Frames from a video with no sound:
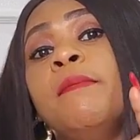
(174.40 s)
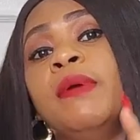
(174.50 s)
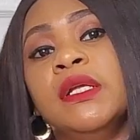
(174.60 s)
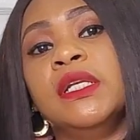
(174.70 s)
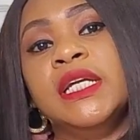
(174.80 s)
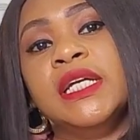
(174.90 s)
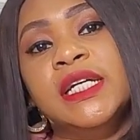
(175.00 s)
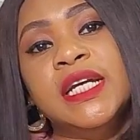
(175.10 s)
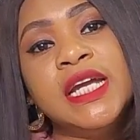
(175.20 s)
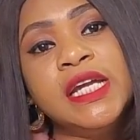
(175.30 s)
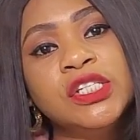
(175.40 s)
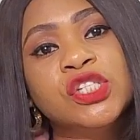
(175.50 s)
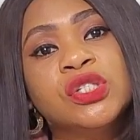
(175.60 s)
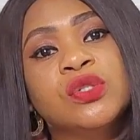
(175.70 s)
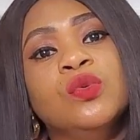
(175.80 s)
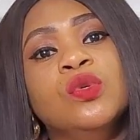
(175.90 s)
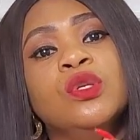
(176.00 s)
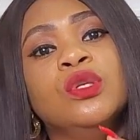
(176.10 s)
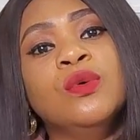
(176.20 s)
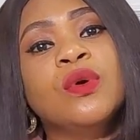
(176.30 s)
a millionaire is to
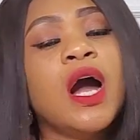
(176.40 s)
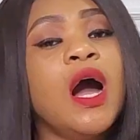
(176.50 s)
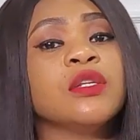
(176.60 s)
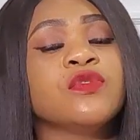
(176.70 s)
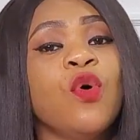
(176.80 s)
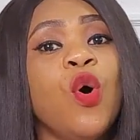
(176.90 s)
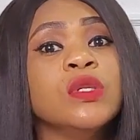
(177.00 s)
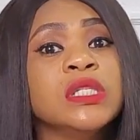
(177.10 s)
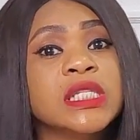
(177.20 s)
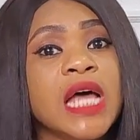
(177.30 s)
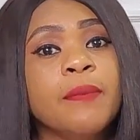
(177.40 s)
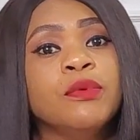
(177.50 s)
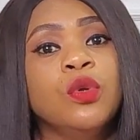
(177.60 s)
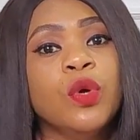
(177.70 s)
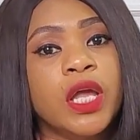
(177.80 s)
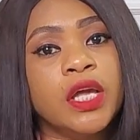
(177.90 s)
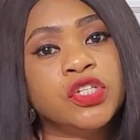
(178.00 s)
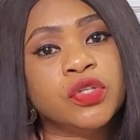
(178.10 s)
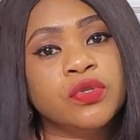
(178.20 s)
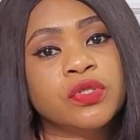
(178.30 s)
look out for untapped
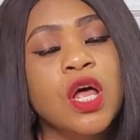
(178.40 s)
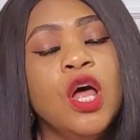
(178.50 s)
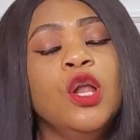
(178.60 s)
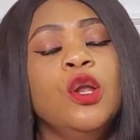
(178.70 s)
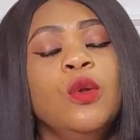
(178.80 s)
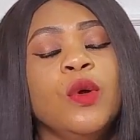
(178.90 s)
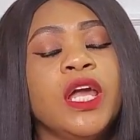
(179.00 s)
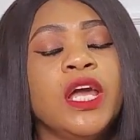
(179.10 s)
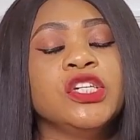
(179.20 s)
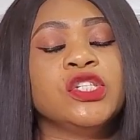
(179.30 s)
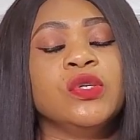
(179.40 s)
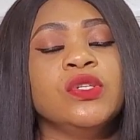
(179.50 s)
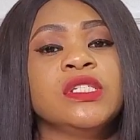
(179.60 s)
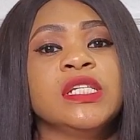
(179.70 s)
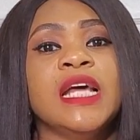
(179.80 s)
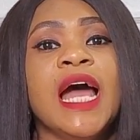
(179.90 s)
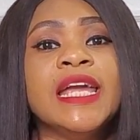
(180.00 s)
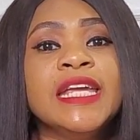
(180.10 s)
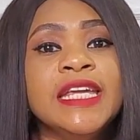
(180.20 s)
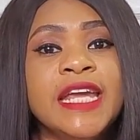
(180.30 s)
locations locations that
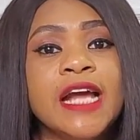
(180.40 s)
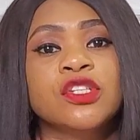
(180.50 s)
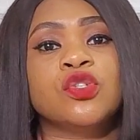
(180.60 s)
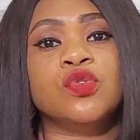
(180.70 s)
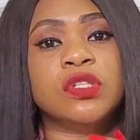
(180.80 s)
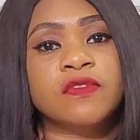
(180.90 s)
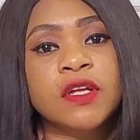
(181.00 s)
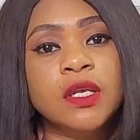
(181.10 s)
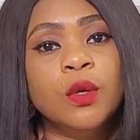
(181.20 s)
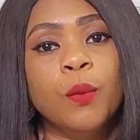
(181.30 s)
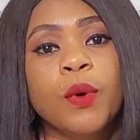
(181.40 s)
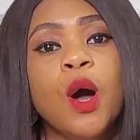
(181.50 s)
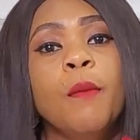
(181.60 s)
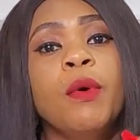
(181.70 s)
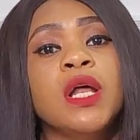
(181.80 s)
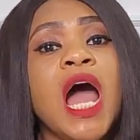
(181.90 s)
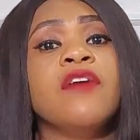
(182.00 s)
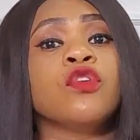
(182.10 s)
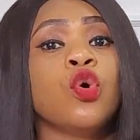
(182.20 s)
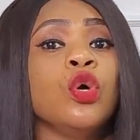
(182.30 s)
are yet to develop but
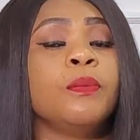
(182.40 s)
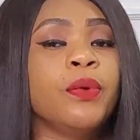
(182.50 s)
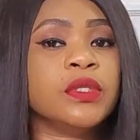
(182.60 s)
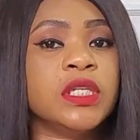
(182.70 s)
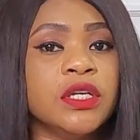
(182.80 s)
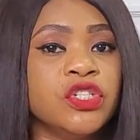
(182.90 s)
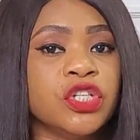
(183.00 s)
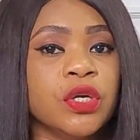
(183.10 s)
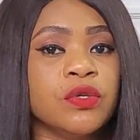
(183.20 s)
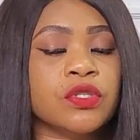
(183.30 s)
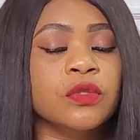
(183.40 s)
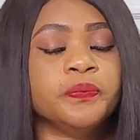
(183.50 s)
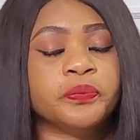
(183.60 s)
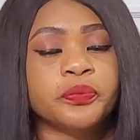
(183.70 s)
have good potentials